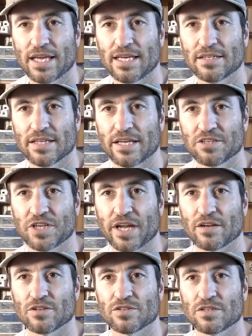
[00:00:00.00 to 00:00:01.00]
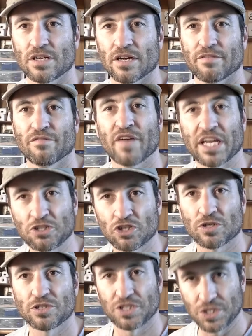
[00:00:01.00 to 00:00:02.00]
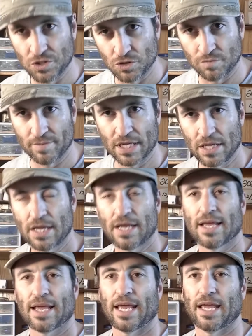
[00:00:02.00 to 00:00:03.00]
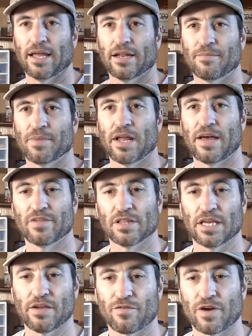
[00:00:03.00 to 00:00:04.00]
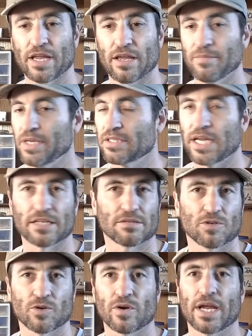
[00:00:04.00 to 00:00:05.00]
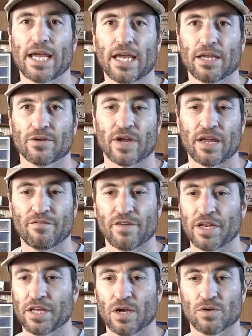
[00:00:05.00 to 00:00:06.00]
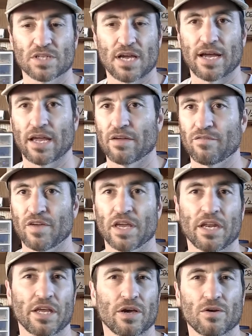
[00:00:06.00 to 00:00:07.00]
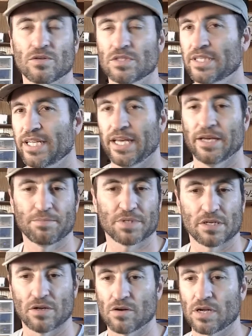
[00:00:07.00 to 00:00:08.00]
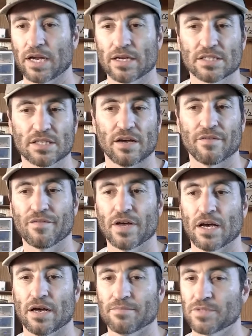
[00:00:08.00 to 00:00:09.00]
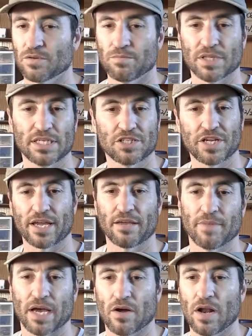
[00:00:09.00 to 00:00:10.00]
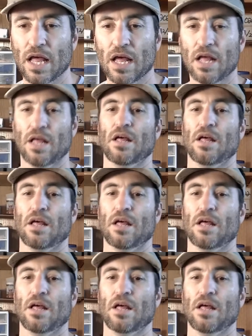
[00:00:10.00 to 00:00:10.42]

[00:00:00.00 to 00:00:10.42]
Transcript: His channel is Venture Tube, and I'm going to have a link for him. He's got some great videos, kayak videos, tips, and all kind of stuff. So please check him out.